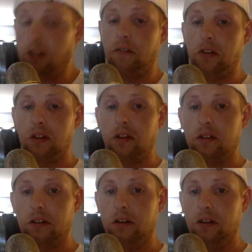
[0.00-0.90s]
everything,
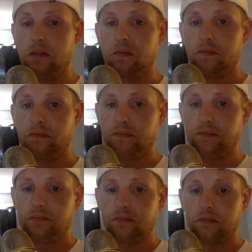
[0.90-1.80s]

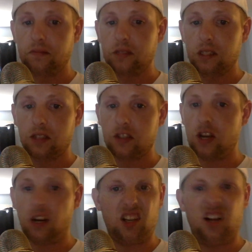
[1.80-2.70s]
It's
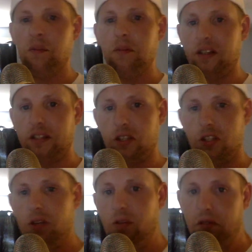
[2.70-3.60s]
not a complex
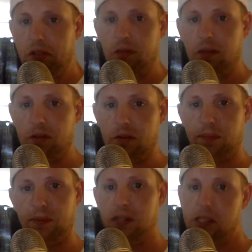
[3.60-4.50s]
issue, what's going on with the
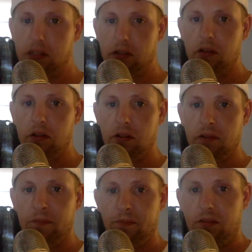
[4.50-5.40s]
police.
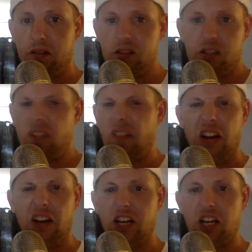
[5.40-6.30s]
It's just a
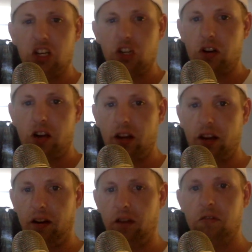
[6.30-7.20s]
very cut and dry,
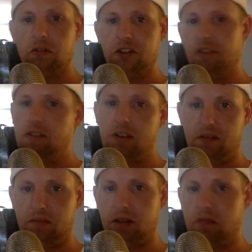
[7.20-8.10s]
defund
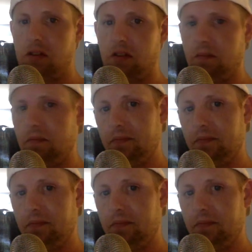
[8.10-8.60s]
them, get rid of them.